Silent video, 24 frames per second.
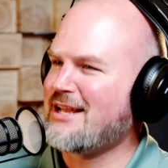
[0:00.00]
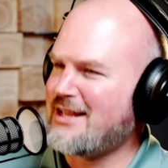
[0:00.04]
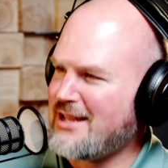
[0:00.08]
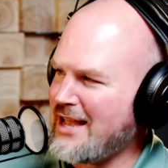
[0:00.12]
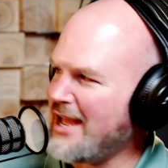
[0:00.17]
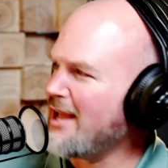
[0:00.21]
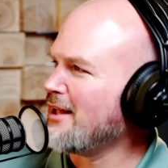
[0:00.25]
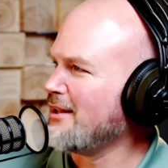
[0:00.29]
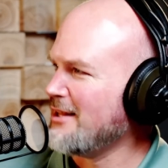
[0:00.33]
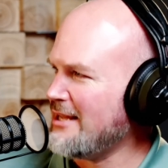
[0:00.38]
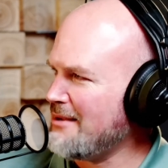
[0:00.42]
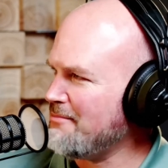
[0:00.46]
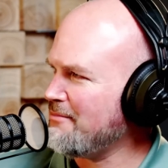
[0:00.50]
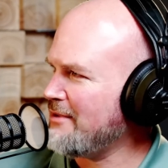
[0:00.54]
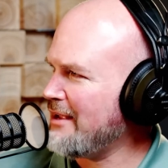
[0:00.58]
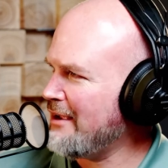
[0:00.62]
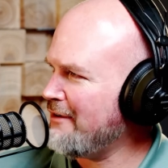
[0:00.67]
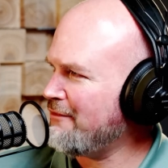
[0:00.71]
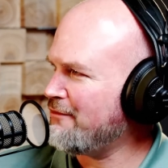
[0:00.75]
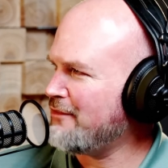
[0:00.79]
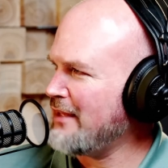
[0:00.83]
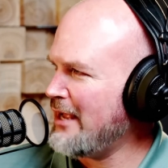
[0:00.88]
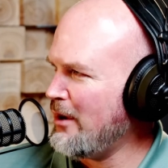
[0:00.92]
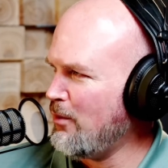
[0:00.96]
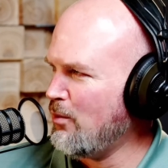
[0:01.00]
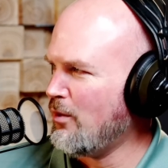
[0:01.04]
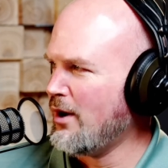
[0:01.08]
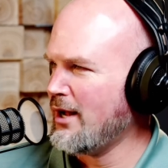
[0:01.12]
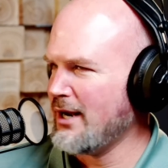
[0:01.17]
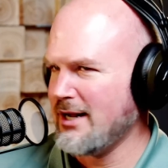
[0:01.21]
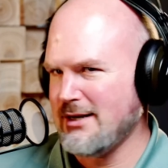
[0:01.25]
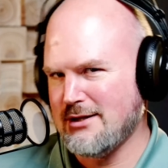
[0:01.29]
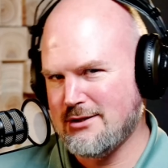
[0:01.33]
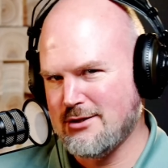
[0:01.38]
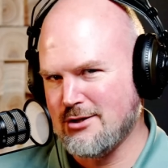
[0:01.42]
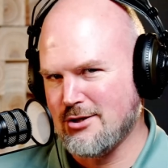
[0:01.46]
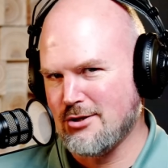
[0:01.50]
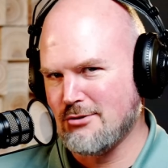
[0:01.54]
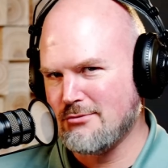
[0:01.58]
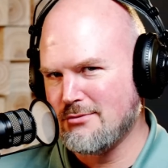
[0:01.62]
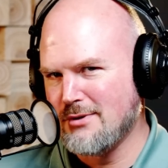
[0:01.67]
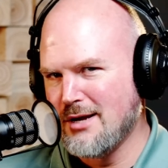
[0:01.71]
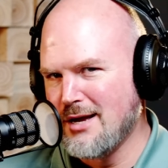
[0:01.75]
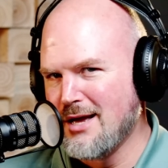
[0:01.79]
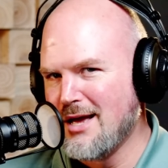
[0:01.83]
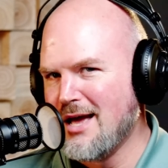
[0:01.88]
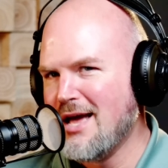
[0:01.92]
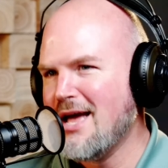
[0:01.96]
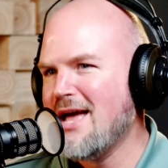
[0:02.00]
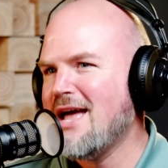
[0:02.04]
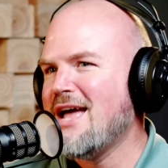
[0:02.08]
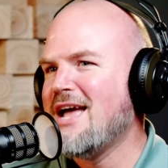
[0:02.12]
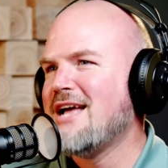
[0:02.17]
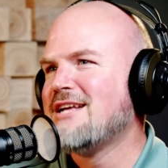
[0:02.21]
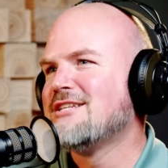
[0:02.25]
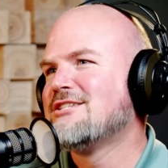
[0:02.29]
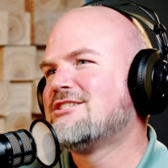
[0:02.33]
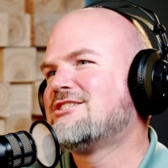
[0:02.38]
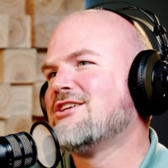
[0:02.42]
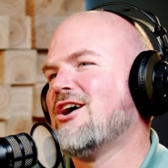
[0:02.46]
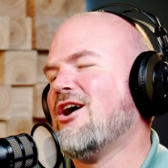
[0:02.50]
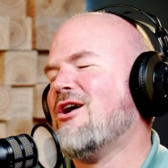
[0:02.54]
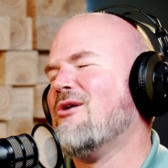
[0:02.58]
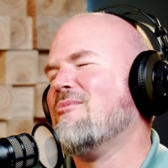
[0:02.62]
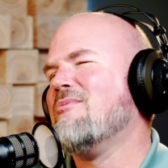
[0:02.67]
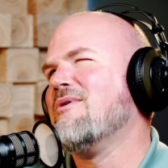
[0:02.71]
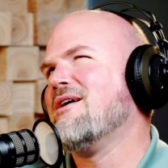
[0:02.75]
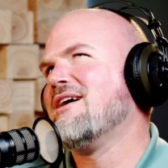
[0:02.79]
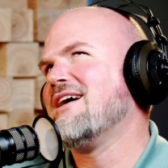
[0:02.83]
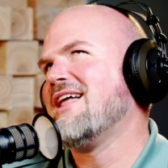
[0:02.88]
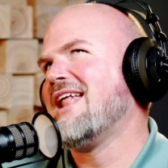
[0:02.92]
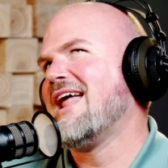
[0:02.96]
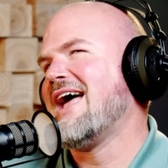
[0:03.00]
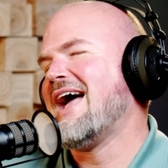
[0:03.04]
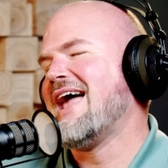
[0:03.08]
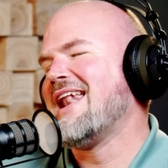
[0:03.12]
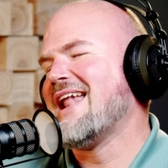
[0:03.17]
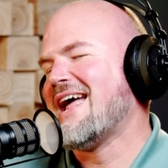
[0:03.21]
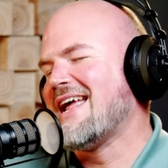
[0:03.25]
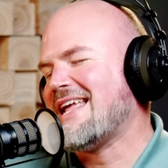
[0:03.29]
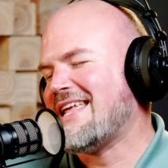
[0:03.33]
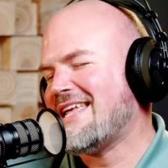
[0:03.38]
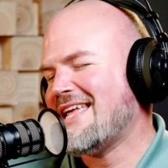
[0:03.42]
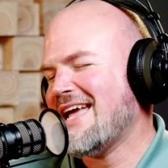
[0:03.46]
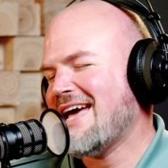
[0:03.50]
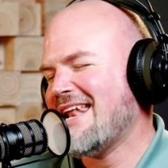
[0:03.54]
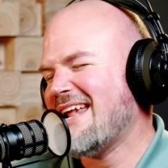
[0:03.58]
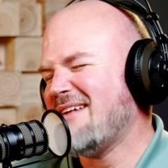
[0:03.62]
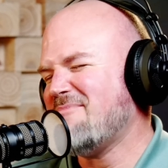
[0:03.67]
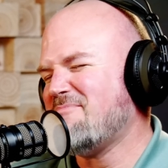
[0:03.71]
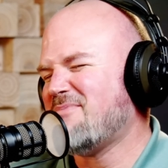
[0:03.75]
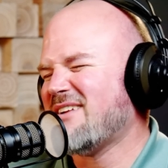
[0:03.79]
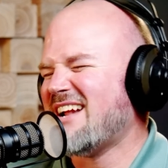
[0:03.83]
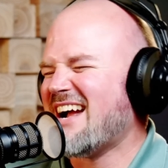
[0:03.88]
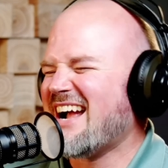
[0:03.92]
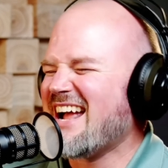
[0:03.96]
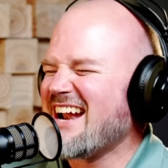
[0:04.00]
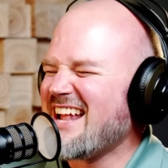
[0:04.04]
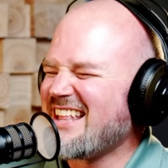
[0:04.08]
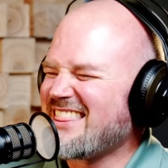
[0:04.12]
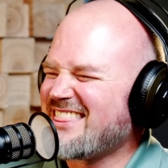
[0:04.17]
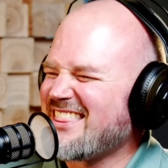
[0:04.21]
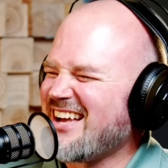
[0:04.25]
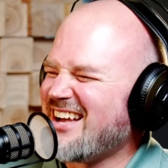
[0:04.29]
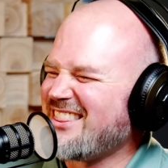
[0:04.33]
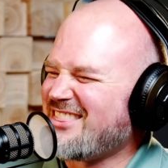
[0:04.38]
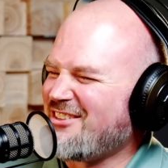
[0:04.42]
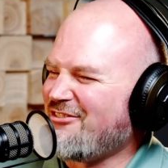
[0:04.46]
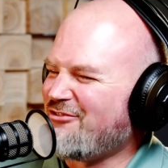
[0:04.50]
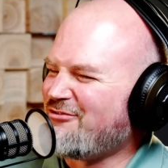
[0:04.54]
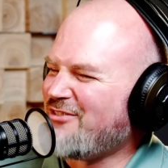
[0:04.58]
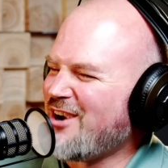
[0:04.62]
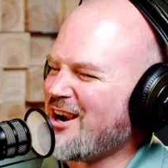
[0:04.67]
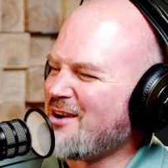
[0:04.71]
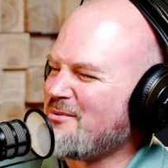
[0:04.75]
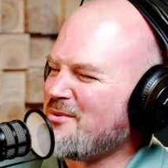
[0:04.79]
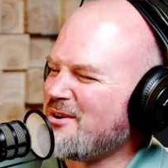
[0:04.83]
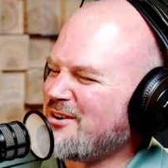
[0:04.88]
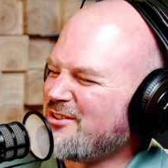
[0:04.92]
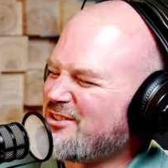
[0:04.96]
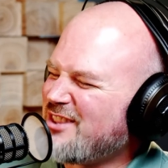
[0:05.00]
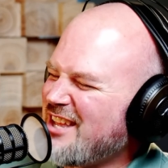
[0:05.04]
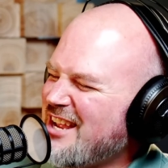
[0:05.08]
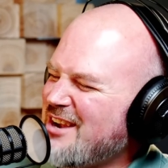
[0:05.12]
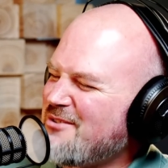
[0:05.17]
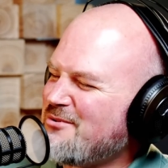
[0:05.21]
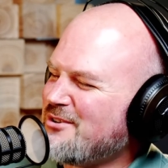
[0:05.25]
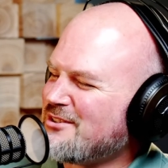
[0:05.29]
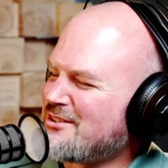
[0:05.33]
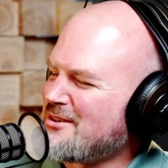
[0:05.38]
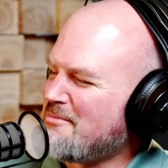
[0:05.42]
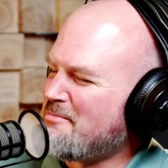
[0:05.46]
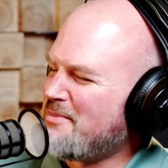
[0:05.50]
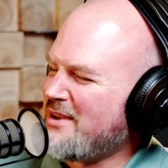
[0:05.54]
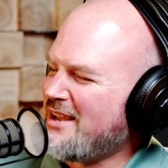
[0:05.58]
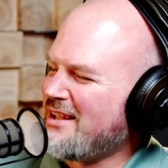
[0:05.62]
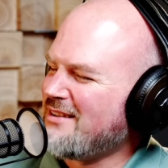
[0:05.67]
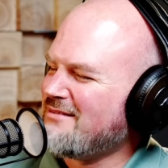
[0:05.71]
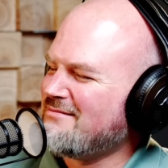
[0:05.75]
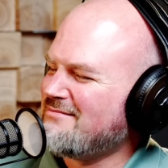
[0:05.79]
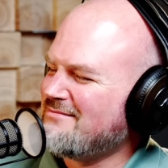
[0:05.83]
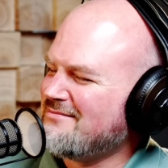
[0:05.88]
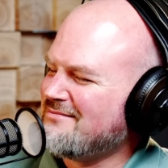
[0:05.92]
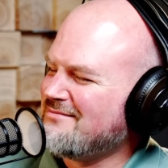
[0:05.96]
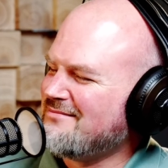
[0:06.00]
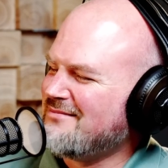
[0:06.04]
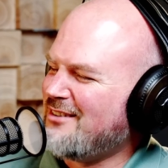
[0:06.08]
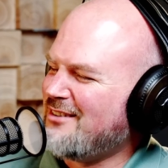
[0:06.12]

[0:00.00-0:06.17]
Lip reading: kill him if they wanted to. So, and I get it, but I kind of thought the pheromone thing was a bit